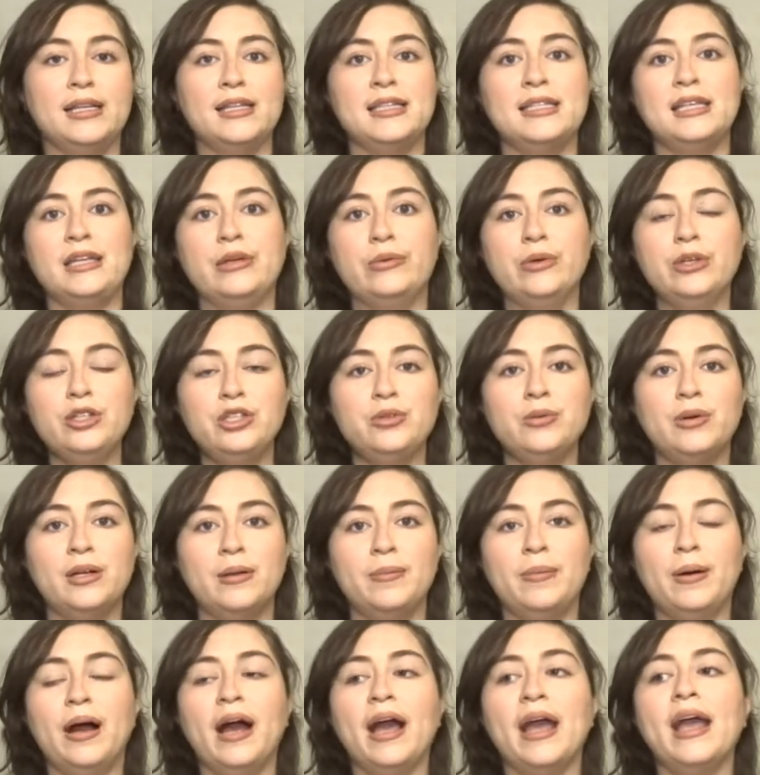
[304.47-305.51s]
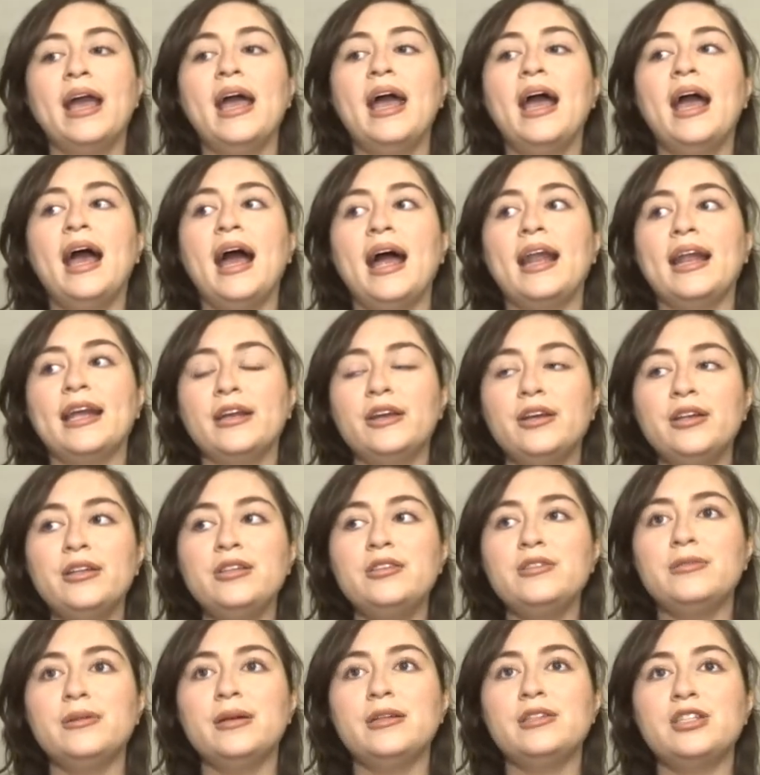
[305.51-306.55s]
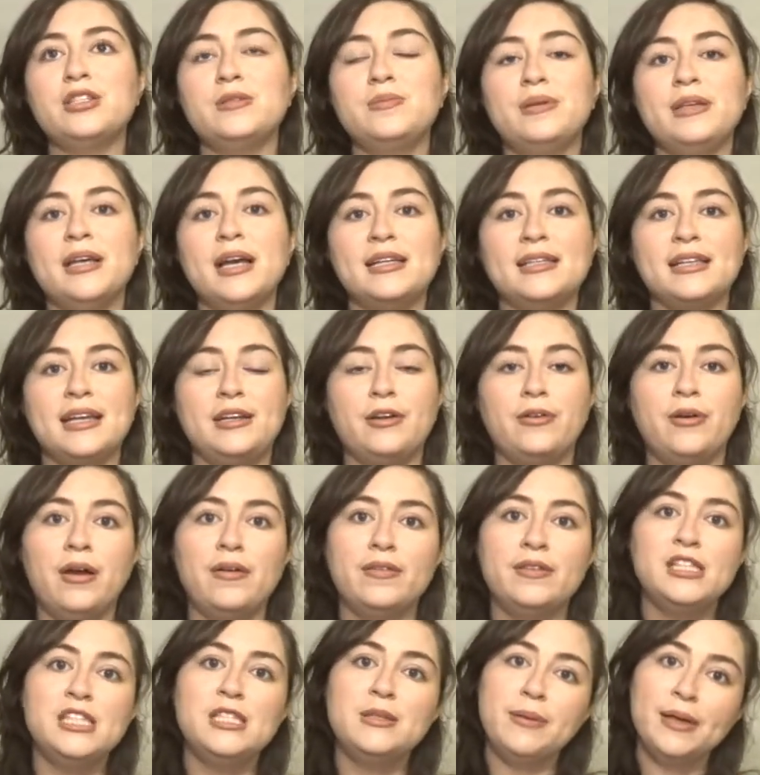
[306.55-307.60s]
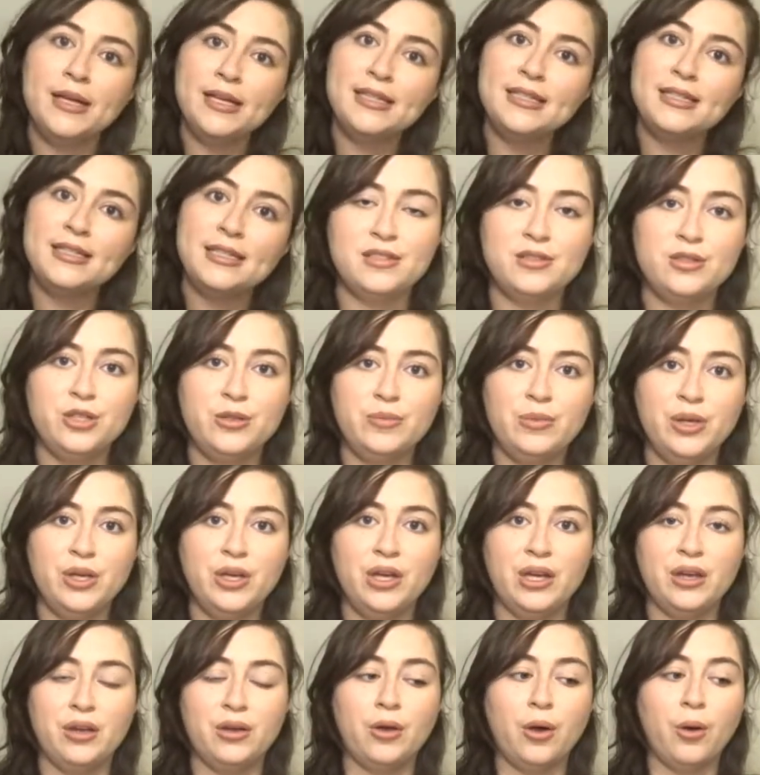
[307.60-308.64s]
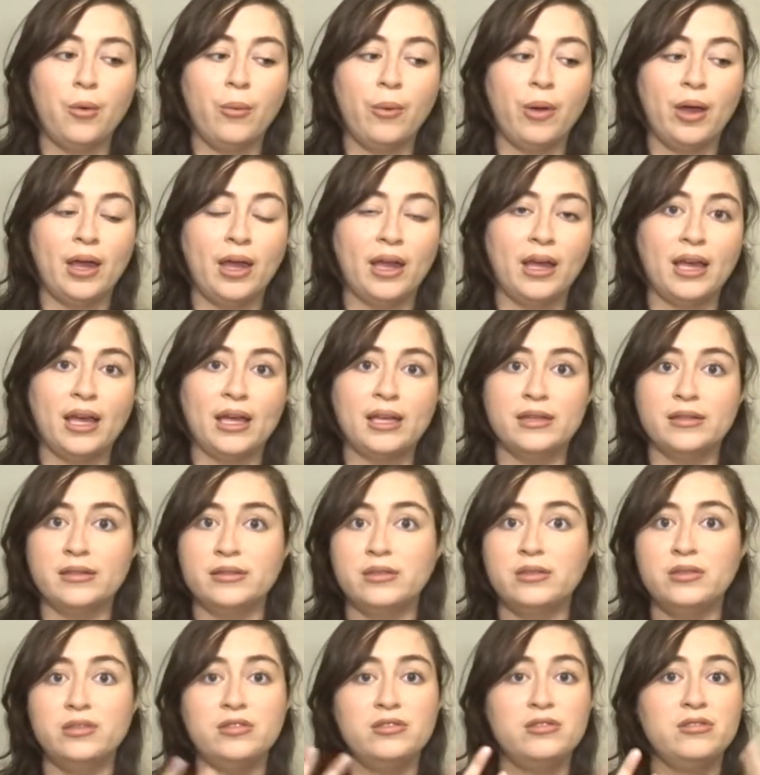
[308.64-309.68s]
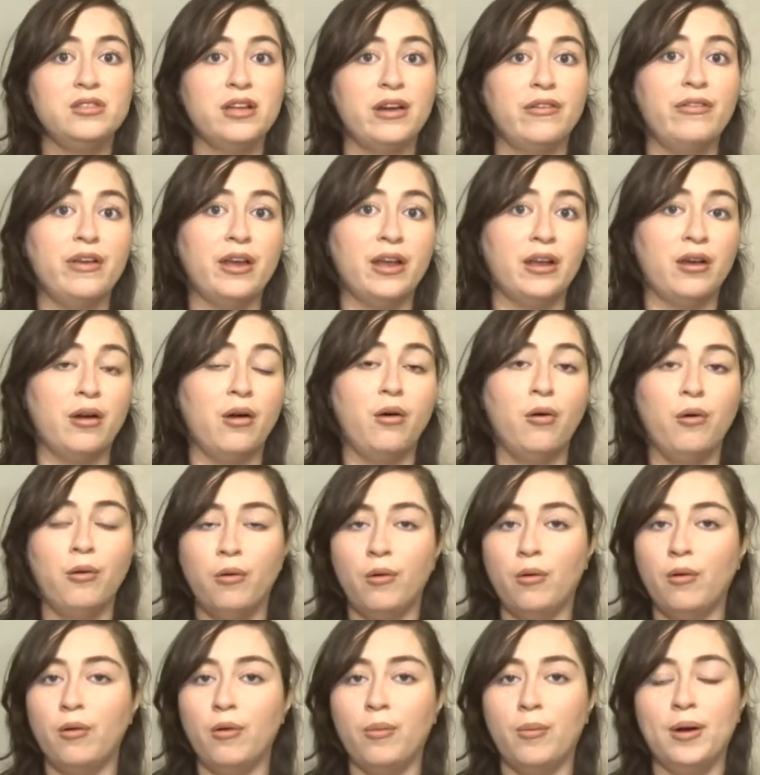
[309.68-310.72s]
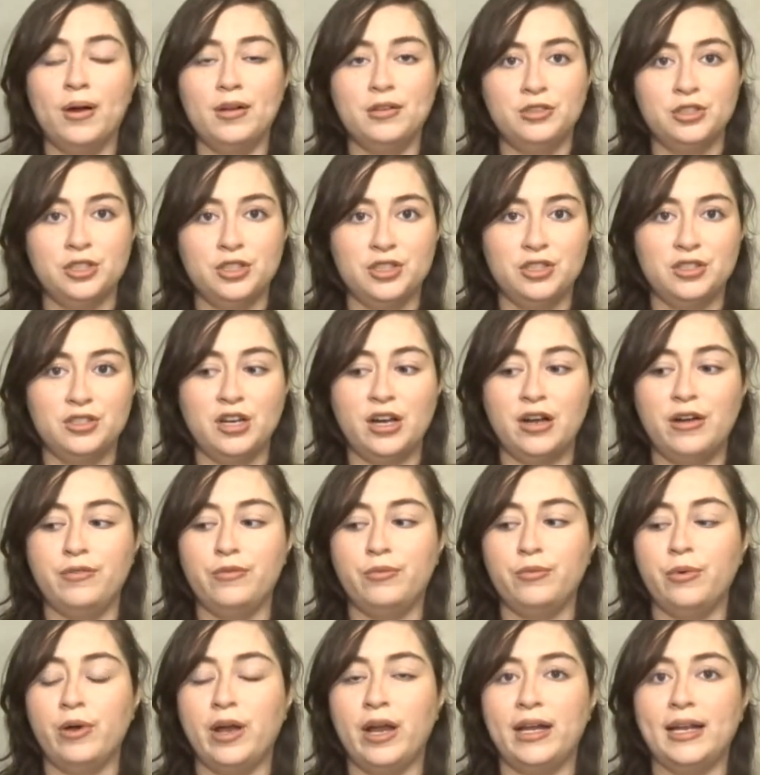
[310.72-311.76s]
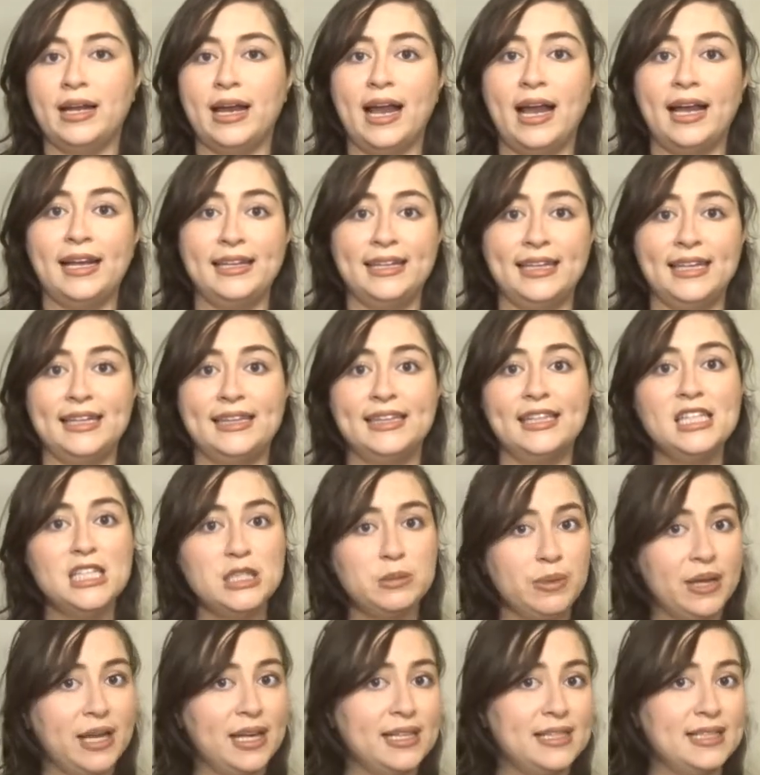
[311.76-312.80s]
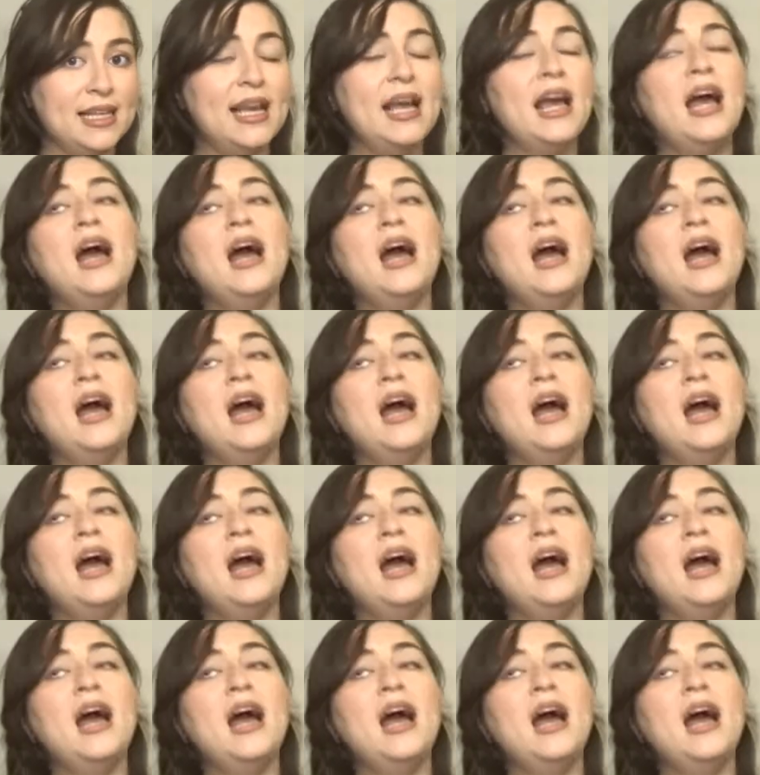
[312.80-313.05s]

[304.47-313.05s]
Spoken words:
and seeing what you want to buy. And I couldn't do it just because I don't have the space to be going and stuffing a whole bunch of stuff when I need the space.